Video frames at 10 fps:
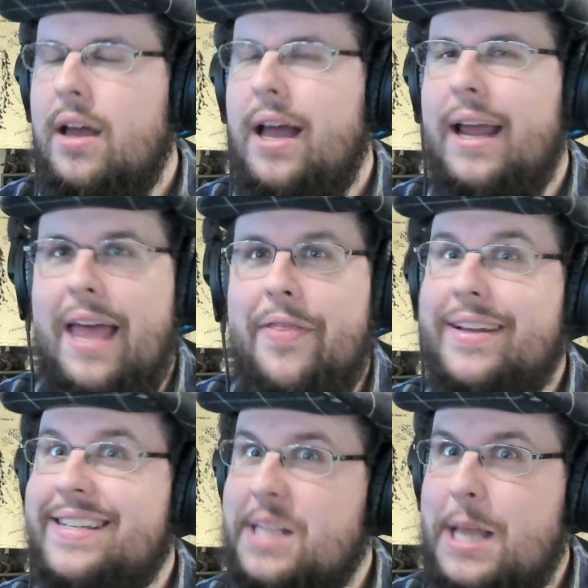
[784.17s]
again, the
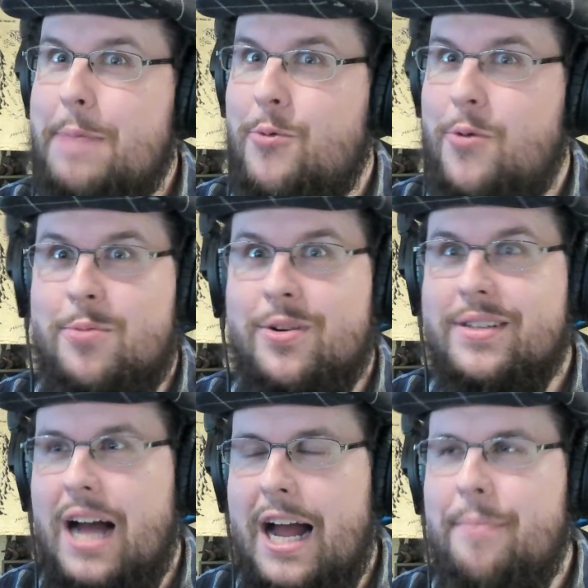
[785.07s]
disclaimer one more
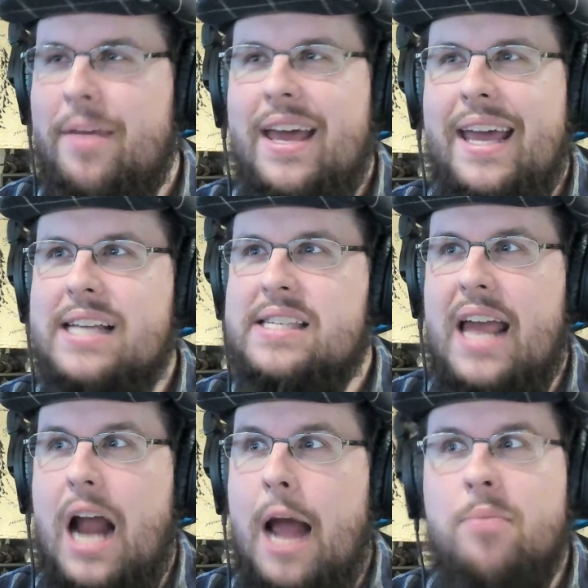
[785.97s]
time is
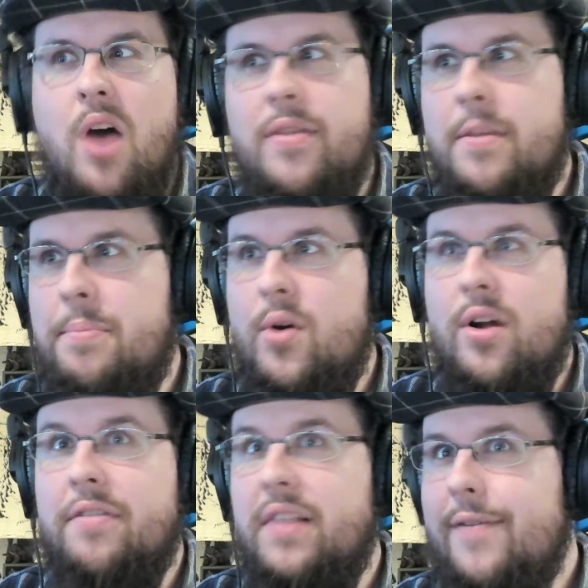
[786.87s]
that I'm not in the boat
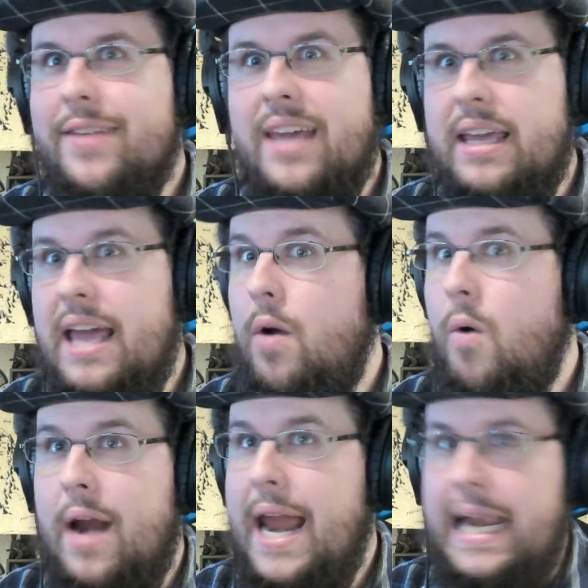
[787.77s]
of loving it yet
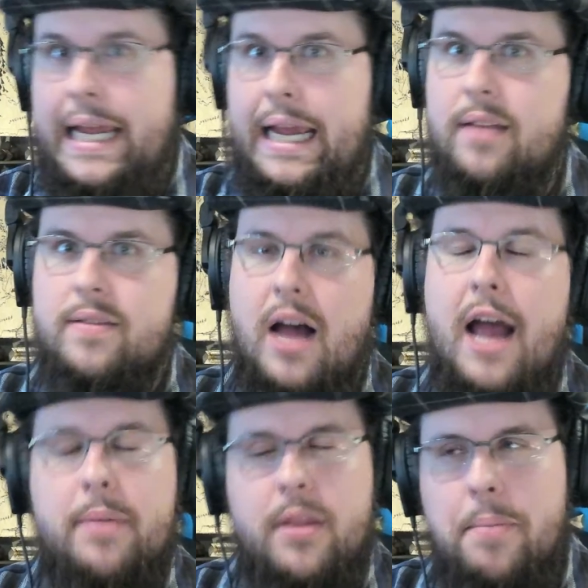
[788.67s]
or hating it.
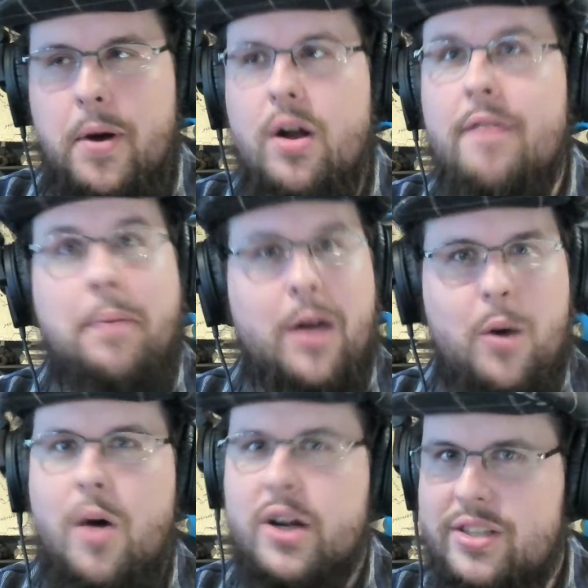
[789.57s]
I'm in the boat of I'm going
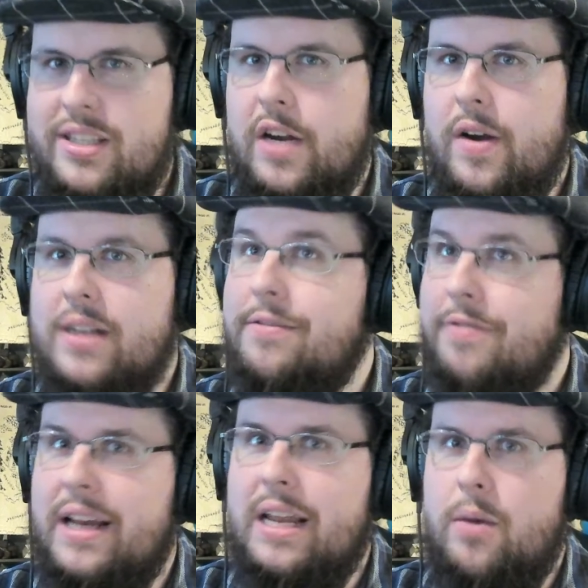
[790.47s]
to watch the series and
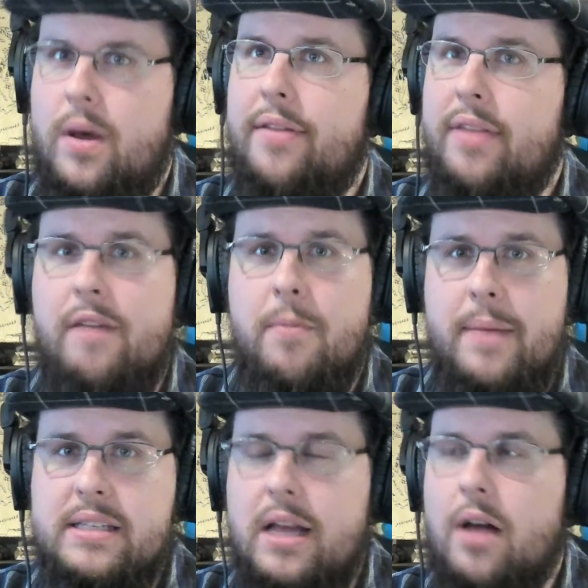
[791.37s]
find out what I think for
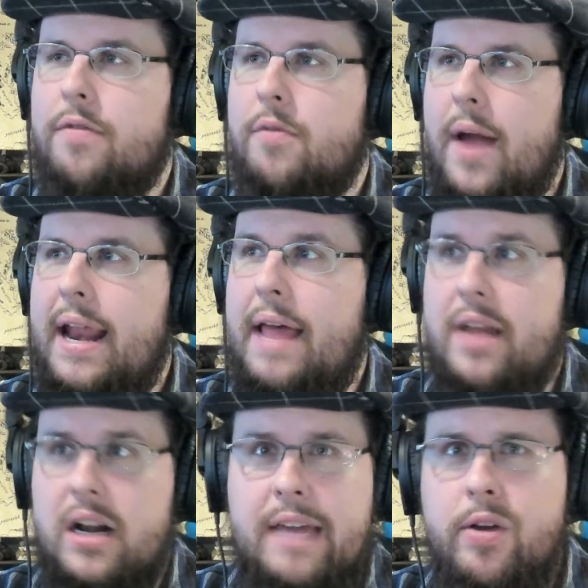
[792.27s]
myself, right? And
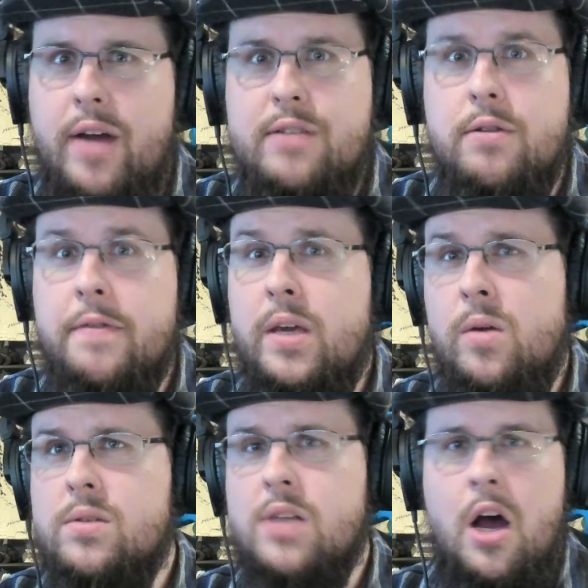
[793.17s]
then I'll give you guys
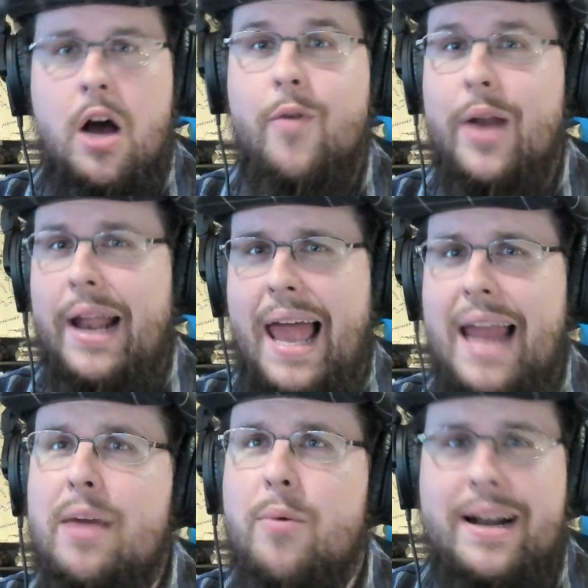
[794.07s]
reviews of what I
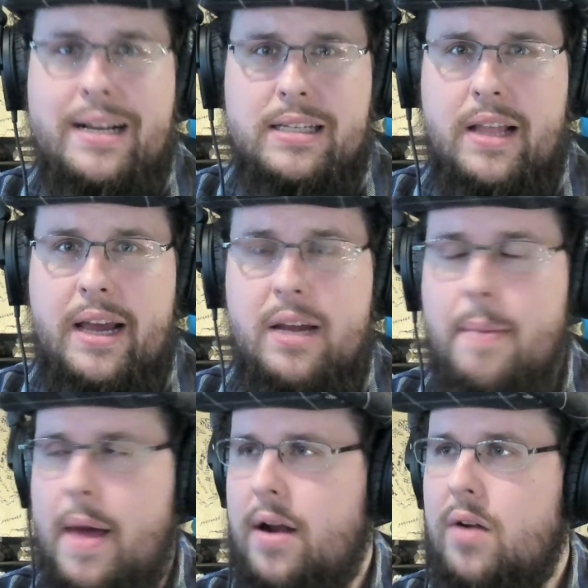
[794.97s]
like and what I dislike
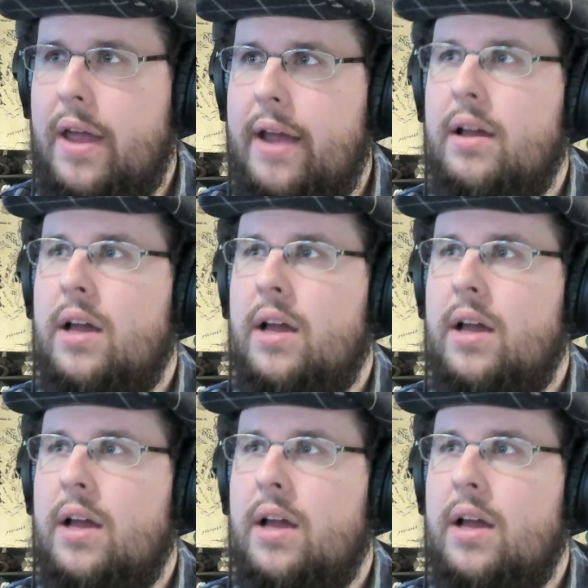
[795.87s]
about it, okay?